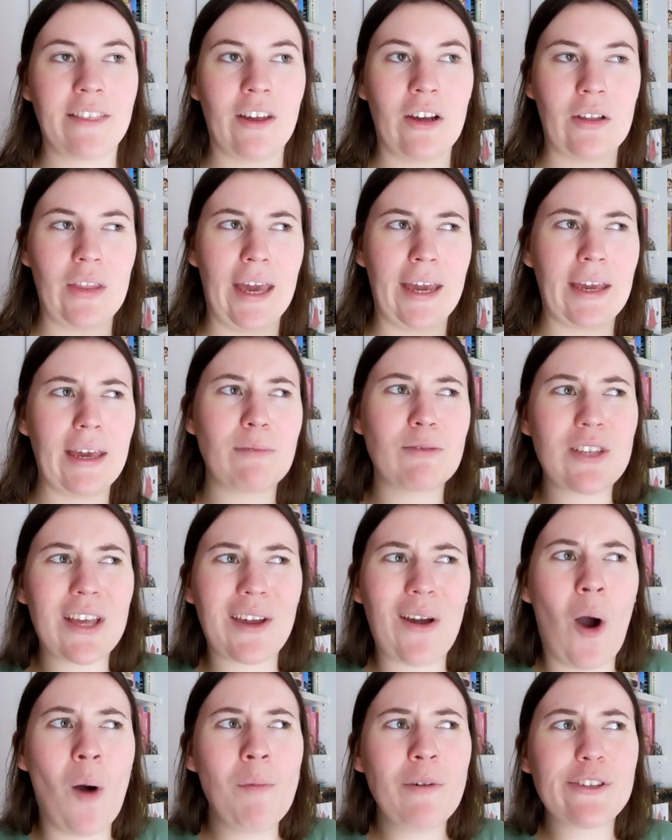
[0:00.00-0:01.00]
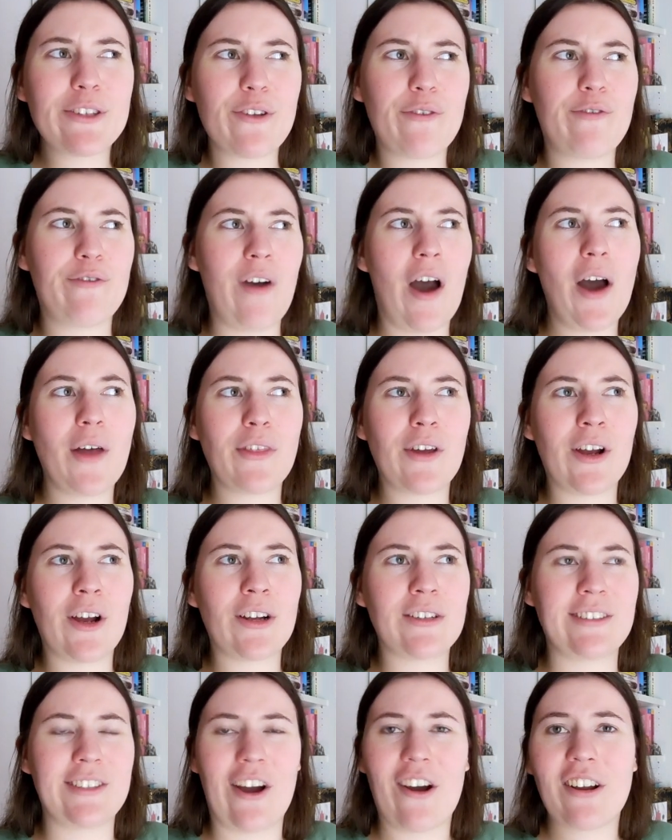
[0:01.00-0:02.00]
They're like, it was like almost a
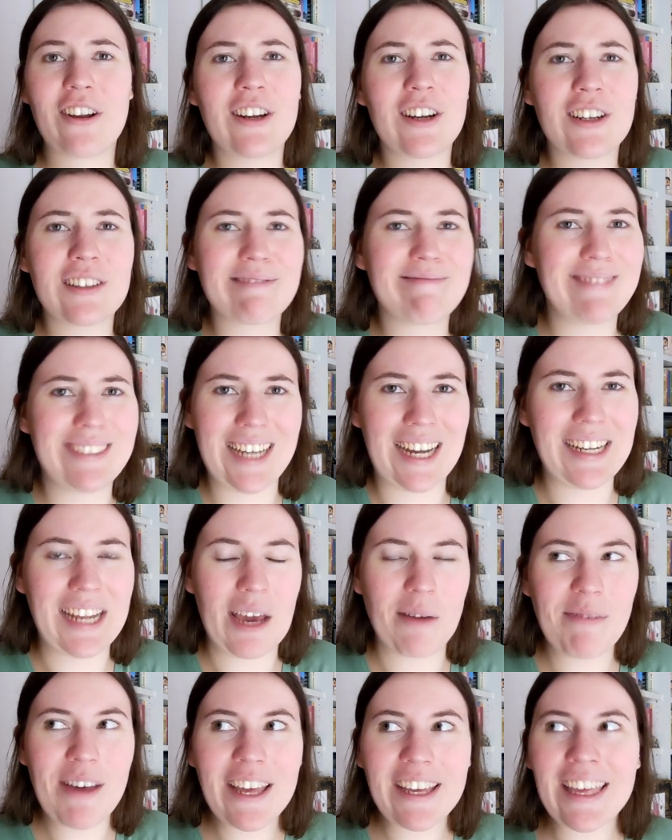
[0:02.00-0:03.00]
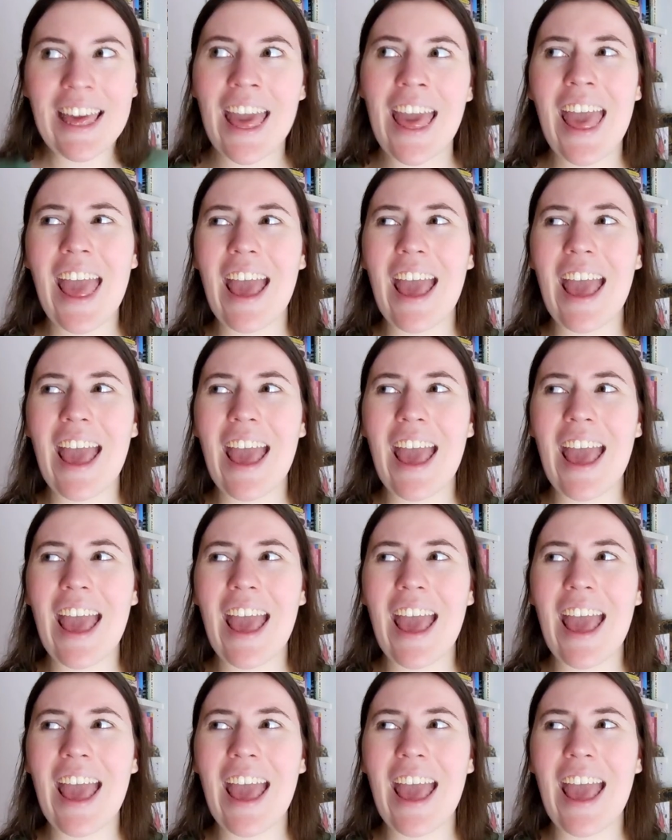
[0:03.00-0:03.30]
father-daughter dynamic,